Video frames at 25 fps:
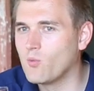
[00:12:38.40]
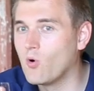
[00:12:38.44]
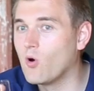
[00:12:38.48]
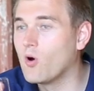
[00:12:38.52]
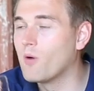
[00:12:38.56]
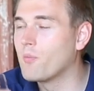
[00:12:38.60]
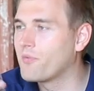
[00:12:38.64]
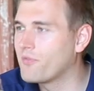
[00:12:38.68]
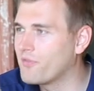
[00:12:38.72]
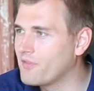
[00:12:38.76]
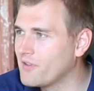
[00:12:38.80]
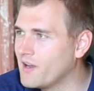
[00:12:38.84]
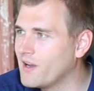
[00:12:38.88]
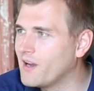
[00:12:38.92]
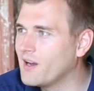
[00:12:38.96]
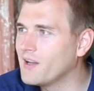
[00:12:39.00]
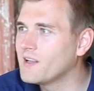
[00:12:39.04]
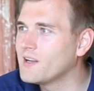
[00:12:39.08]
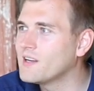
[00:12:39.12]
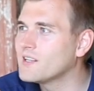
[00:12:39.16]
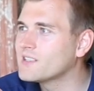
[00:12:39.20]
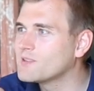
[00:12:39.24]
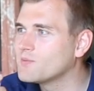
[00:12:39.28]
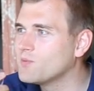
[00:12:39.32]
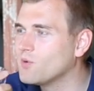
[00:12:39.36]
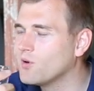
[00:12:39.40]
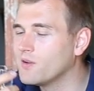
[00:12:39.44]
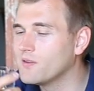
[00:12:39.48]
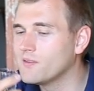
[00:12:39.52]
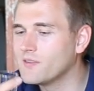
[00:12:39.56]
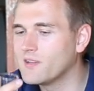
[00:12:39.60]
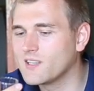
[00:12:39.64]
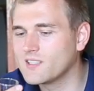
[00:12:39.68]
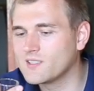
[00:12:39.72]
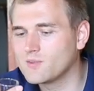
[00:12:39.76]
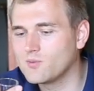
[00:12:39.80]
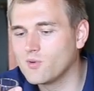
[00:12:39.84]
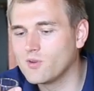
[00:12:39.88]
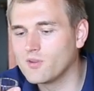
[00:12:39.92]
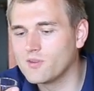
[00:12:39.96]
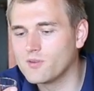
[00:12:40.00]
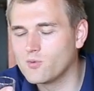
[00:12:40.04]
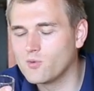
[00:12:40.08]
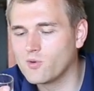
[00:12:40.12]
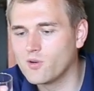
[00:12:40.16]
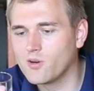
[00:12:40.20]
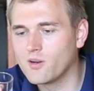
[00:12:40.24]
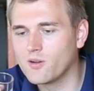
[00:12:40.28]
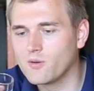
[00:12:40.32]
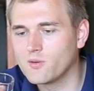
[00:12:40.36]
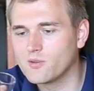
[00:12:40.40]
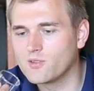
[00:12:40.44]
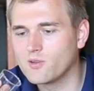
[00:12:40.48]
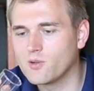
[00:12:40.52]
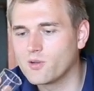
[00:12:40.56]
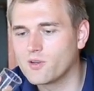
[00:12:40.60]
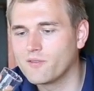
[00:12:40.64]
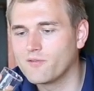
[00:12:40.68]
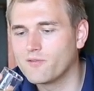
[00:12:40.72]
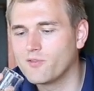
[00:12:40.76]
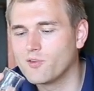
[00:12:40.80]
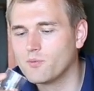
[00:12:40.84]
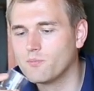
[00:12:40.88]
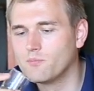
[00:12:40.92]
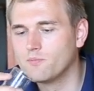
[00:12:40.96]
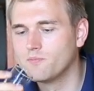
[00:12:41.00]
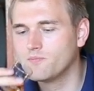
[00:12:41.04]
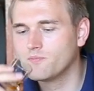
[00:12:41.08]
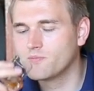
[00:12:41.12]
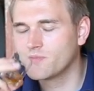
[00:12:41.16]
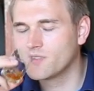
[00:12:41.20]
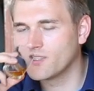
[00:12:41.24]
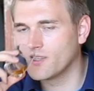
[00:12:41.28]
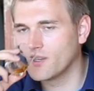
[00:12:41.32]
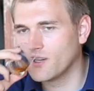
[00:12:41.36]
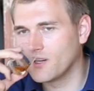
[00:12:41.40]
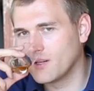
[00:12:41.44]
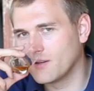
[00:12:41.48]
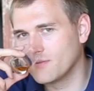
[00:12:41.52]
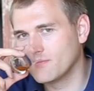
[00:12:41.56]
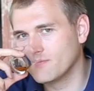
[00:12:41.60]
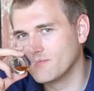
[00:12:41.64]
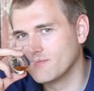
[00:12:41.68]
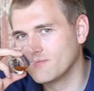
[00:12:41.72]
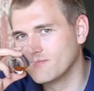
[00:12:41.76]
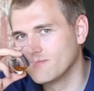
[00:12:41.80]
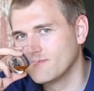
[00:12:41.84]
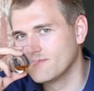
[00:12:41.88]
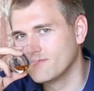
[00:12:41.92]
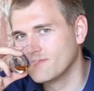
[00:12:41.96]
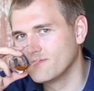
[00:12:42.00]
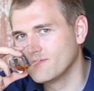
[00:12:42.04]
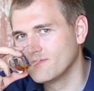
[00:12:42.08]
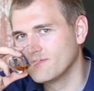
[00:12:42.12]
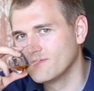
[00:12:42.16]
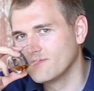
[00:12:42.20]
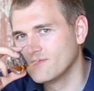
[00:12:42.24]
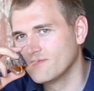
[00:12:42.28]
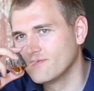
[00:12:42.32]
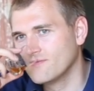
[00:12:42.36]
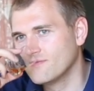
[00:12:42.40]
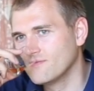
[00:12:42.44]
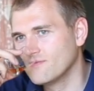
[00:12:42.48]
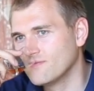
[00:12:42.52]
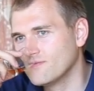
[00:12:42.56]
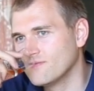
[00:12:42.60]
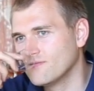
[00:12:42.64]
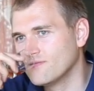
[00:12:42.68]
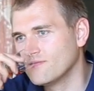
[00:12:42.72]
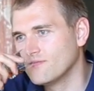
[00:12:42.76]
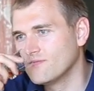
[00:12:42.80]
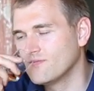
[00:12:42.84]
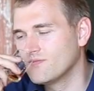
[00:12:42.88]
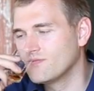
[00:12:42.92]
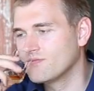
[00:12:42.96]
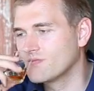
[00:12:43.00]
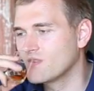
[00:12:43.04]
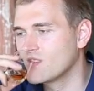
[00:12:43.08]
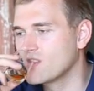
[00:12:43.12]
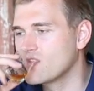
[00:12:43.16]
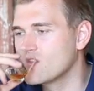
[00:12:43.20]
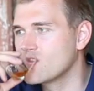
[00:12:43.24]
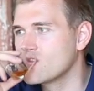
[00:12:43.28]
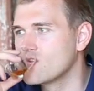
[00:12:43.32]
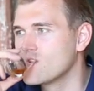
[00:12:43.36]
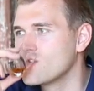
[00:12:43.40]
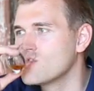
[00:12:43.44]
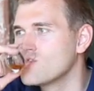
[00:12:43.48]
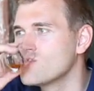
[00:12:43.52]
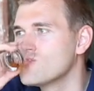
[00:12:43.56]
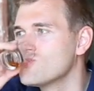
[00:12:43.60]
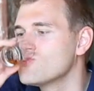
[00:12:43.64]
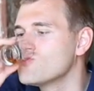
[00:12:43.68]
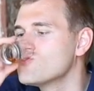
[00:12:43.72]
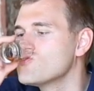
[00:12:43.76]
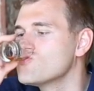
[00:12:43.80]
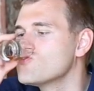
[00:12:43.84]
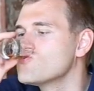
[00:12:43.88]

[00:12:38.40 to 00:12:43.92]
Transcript: Warmth, yeah, yeah, that's what that's of the word I was looking yeah. for. So, um, and the wheat is it kind of